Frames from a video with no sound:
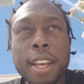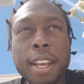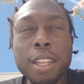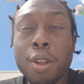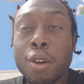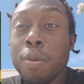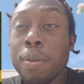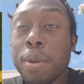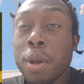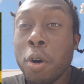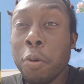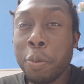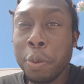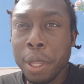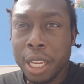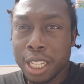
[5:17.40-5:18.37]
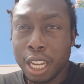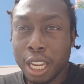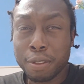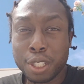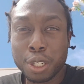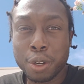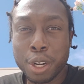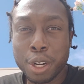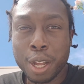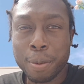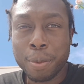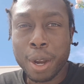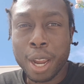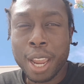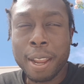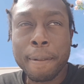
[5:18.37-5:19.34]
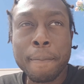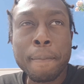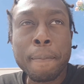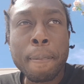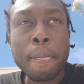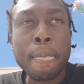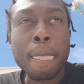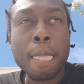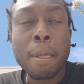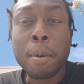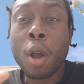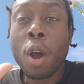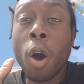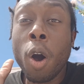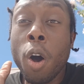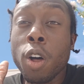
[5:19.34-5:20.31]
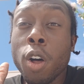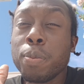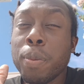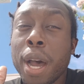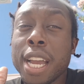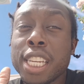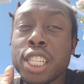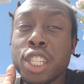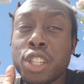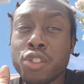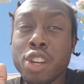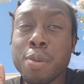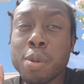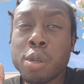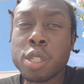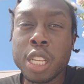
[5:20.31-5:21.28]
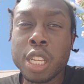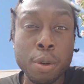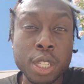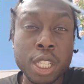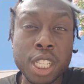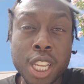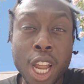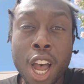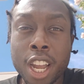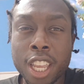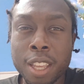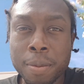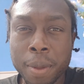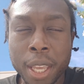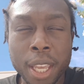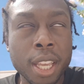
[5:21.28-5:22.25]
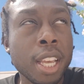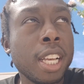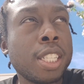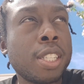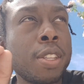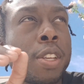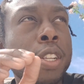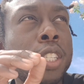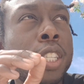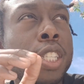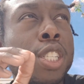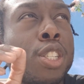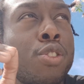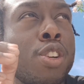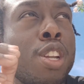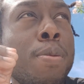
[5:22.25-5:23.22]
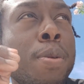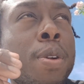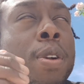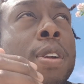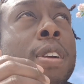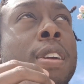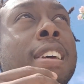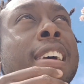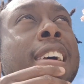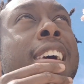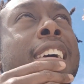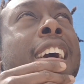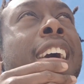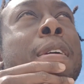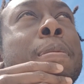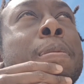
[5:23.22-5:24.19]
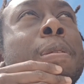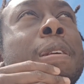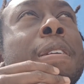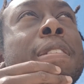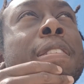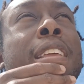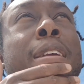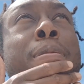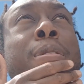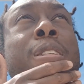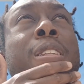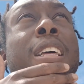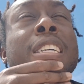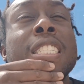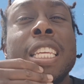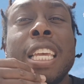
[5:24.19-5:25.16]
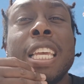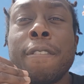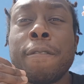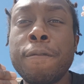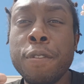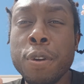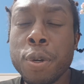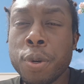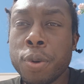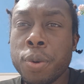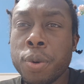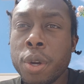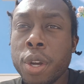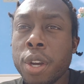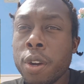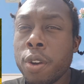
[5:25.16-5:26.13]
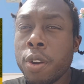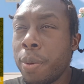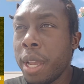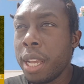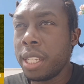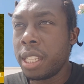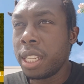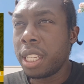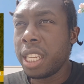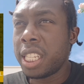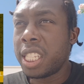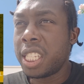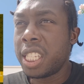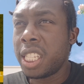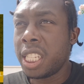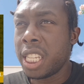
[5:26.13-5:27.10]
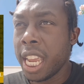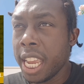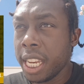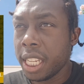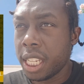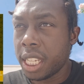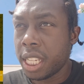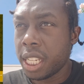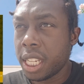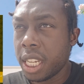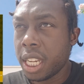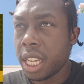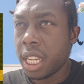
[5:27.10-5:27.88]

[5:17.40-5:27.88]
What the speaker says: Lo and behold, police officer showed up, right? Called by streamers that were stalking me. So there's a streamer, I believe the name is Leslie Ann Fu, who basically sent